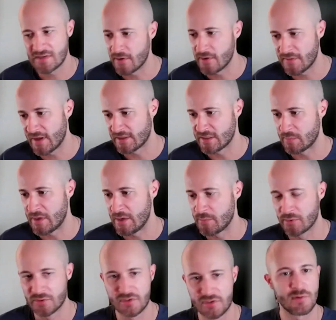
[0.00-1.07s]
mm. telling that to
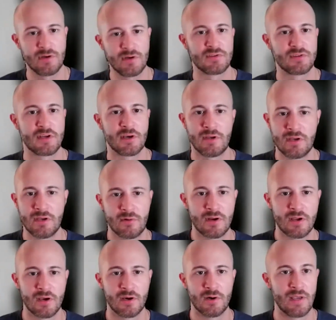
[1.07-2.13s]
people two years ago, a year
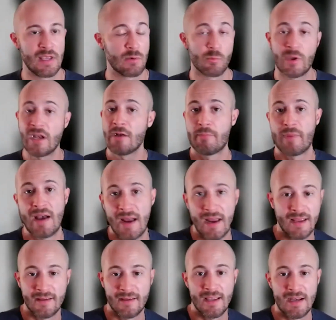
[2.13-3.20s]
ago, and we didn't
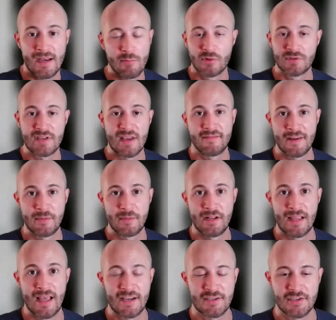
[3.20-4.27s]
buy any multifamily
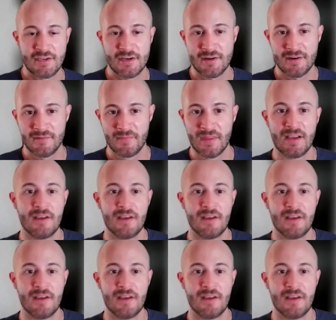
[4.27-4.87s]
last year.